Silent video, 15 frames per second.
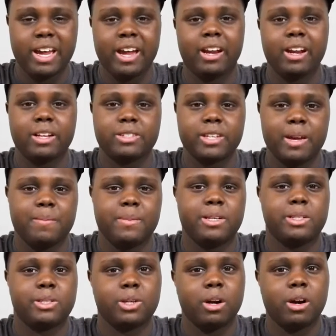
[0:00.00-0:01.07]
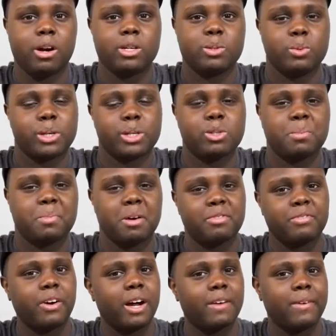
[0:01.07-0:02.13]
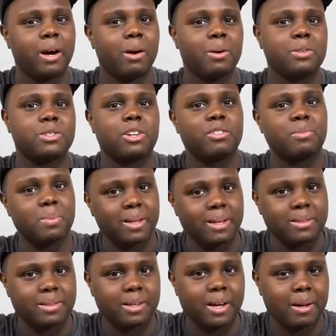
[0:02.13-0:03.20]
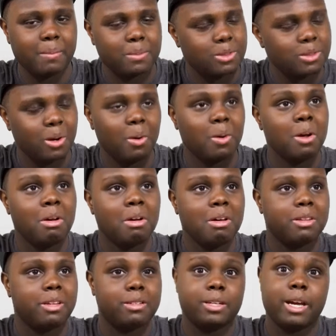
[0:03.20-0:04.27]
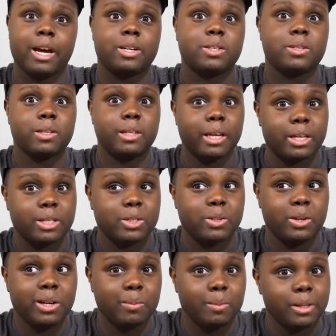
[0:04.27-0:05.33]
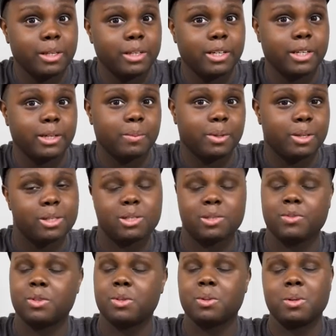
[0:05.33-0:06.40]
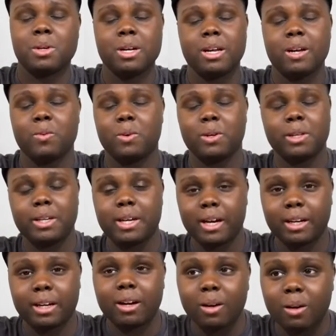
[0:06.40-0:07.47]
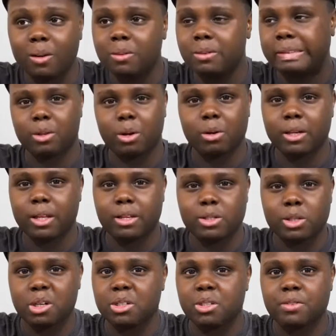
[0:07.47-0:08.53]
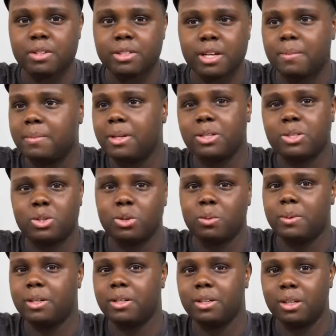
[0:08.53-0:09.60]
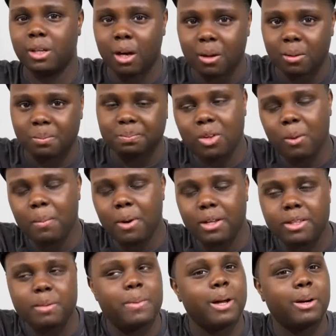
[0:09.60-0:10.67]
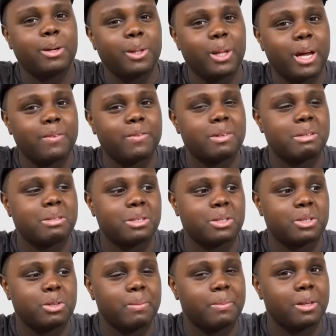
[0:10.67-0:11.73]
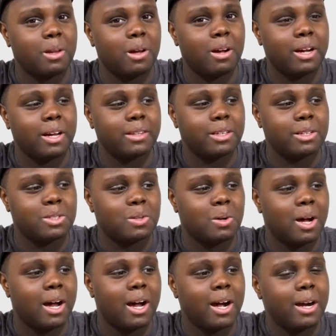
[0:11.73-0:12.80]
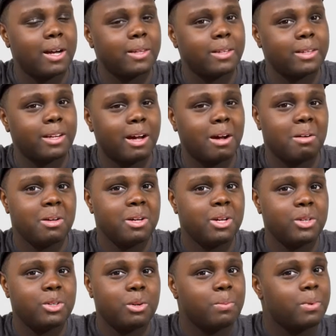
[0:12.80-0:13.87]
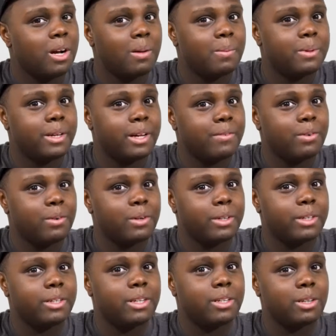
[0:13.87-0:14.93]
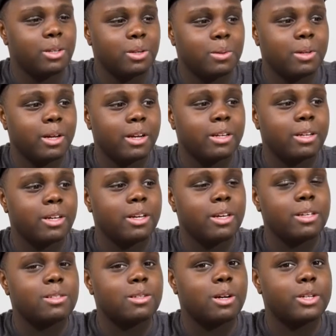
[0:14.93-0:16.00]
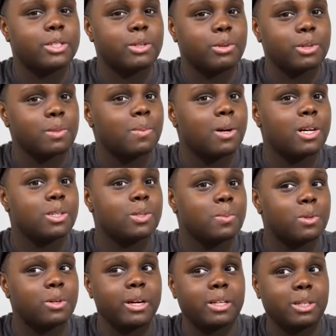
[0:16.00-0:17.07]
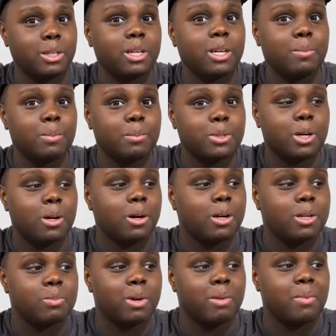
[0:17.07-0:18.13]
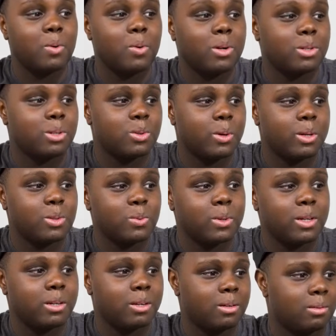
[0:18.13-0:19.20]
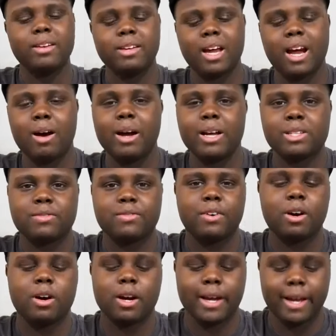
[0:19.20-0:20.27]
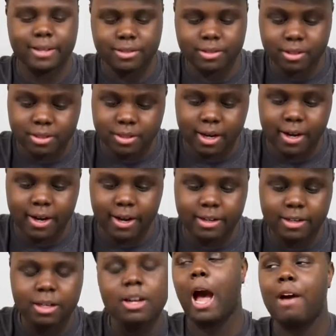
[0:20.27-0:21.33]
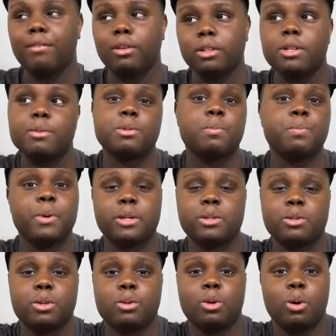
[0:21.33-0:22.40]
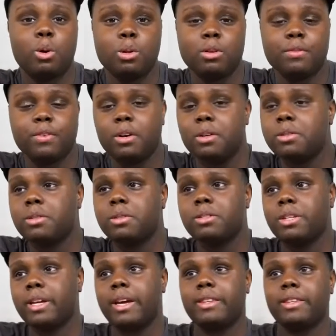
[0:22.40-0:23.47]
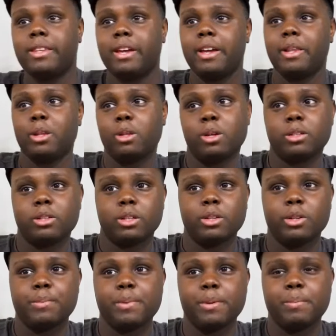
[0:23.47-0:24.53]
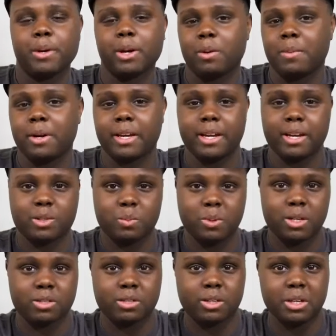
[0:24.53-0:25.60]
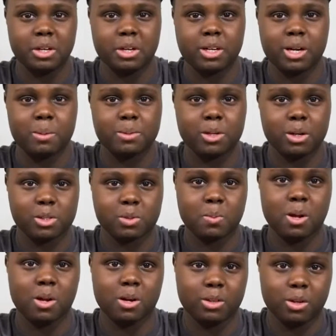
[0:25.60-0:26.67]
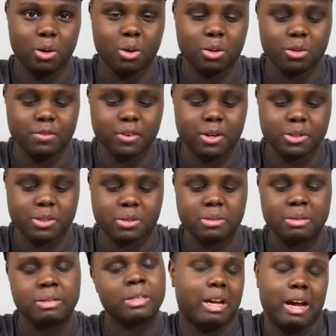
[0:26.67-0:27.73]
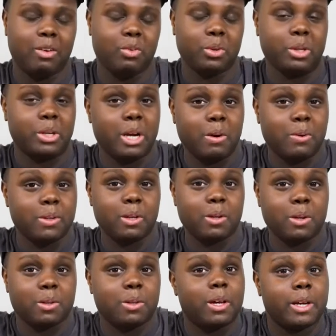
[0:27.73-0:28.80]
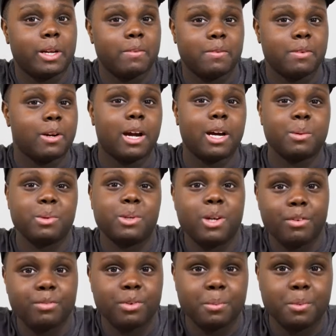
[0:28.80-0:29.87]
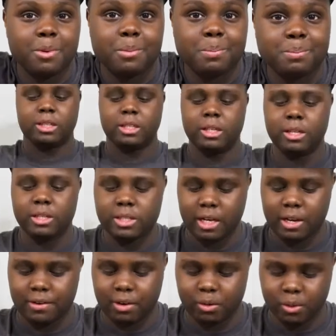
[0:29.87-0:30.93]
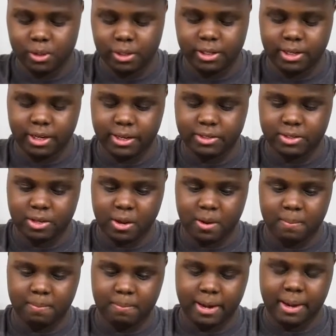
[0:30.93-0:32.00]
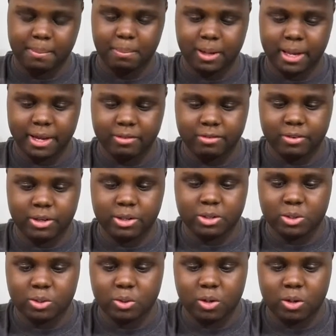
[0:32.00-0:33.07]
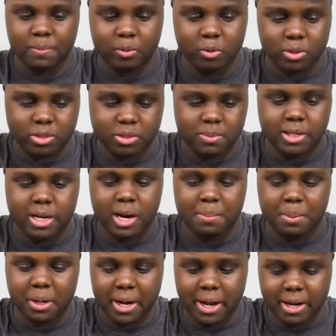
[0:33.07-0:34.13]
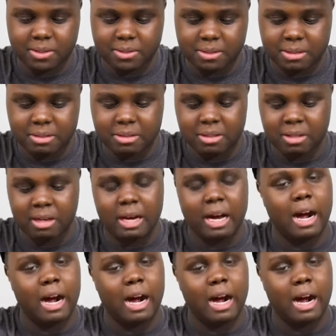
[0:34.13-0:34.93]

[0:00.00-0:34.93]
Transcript: And a 10-minute charge will get you about 5 hours of playtime. So that's actually extremely good, because if you really gotta go, throw it on the charger for 10 minutes, you'll be good to go. But the battery life is extremely long on these, so I highly doubt you'll probably ever really need to do that, as long as you're responsible and you keep them charged maybe once or twice a week. Now, as far as design, I've looked at some pictures of the older versions and they looked a little bit bigger, but I guess because the ear cups are smaller in the older versions, I don't really care what they look like if they're not gonna be comfortable. These have a really nice matte black finish to them with some copper accents